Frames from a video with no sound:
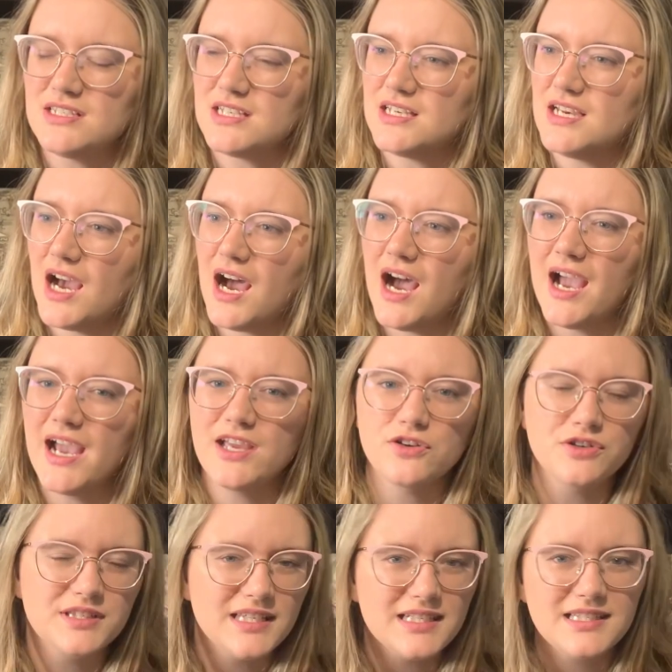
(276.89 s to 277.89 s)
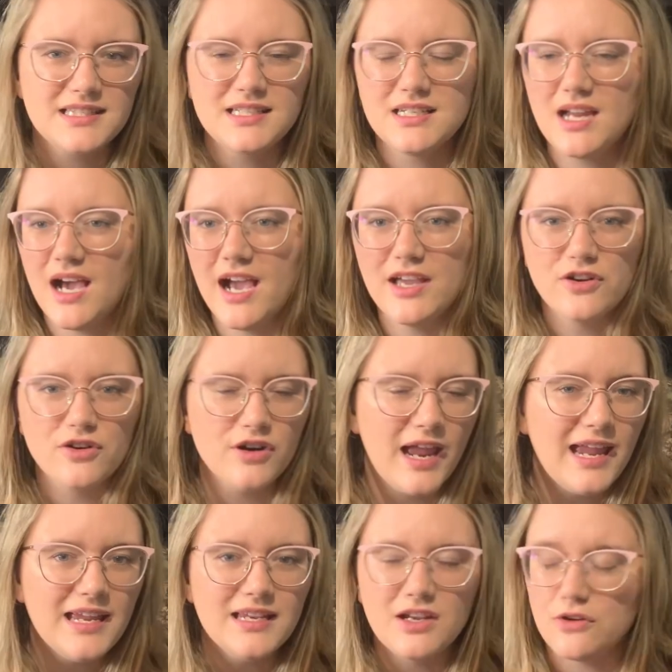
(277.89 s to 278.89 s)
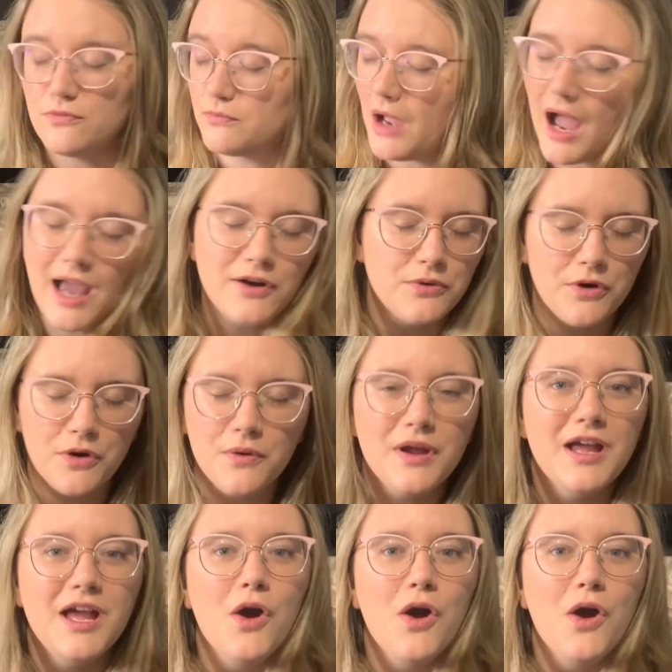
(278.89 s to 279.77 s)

to 9 or 6 to 9 or 8, I don't know.